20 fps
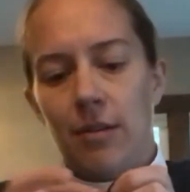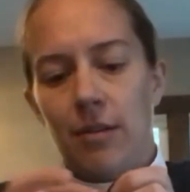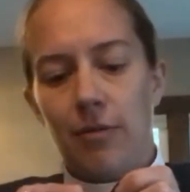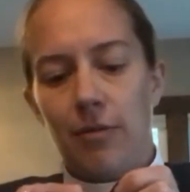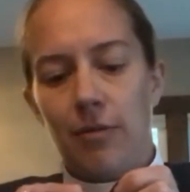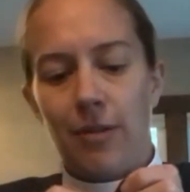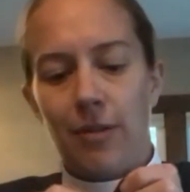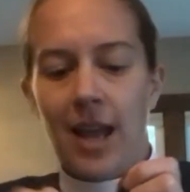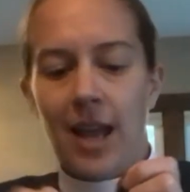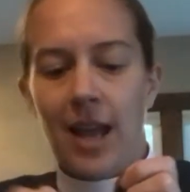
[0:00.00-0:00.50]

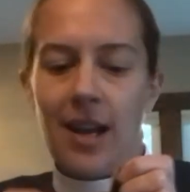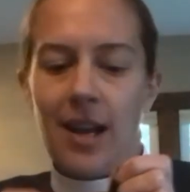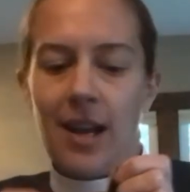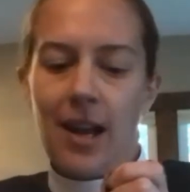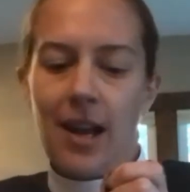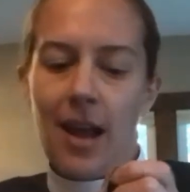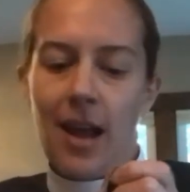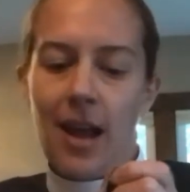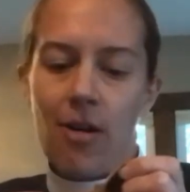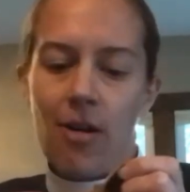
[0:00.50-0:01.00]
flatten
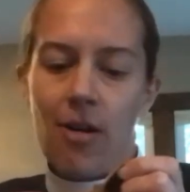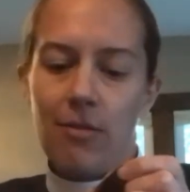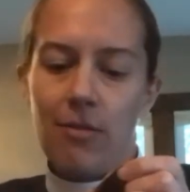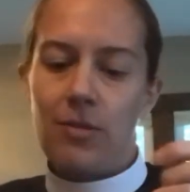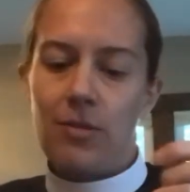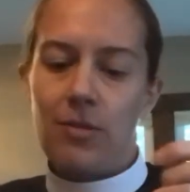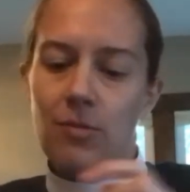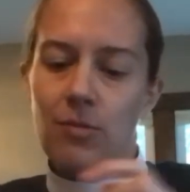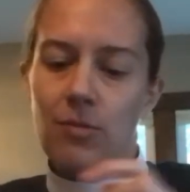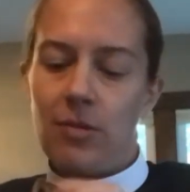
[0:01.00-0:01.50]
it out
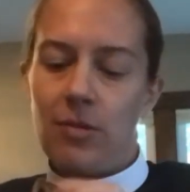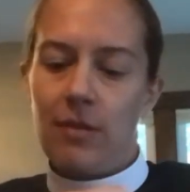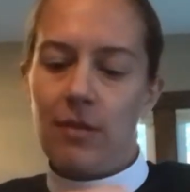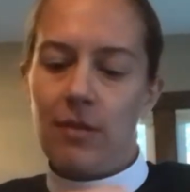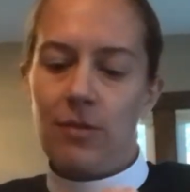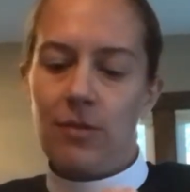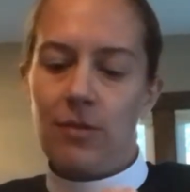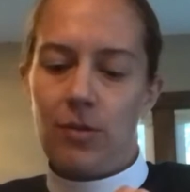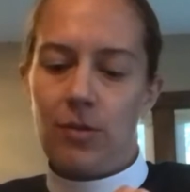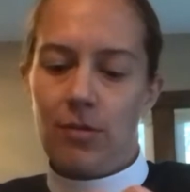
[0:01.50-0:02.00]
if you
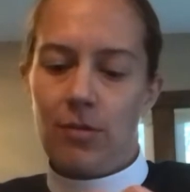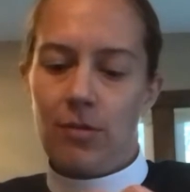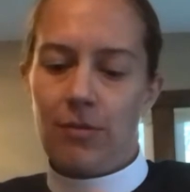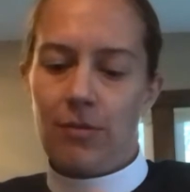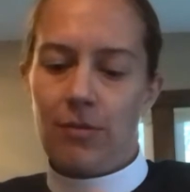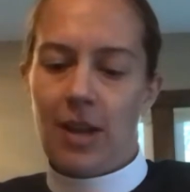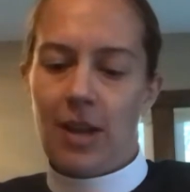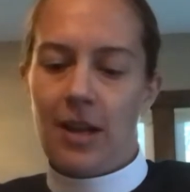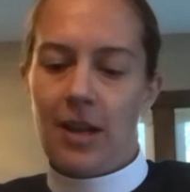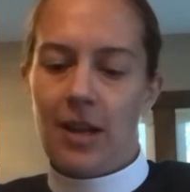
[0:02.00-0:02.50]

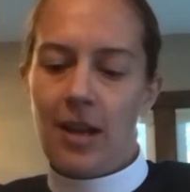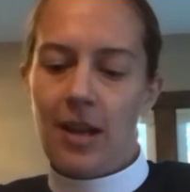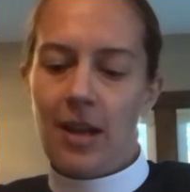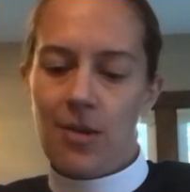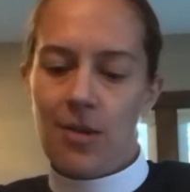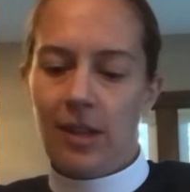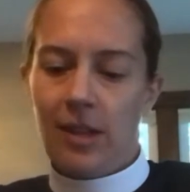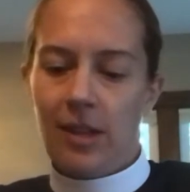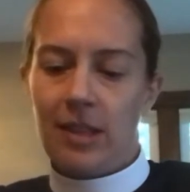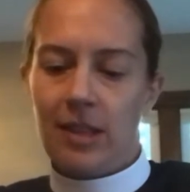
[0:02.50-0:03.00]
flatten it
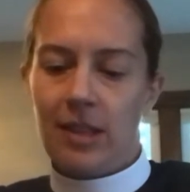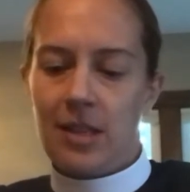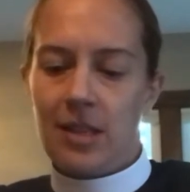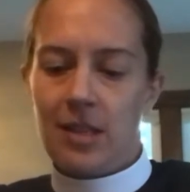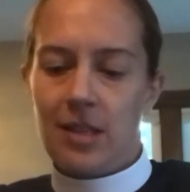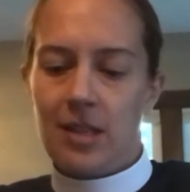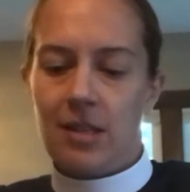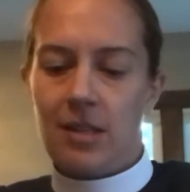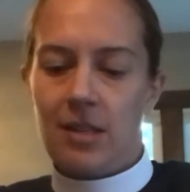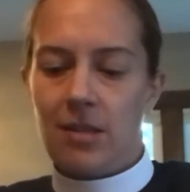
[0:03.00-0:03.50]
out like
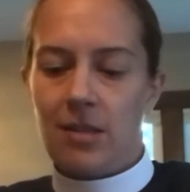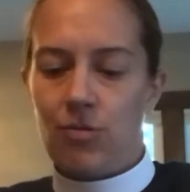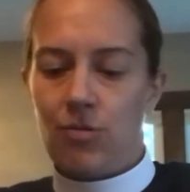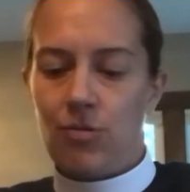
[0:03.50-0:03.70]
this.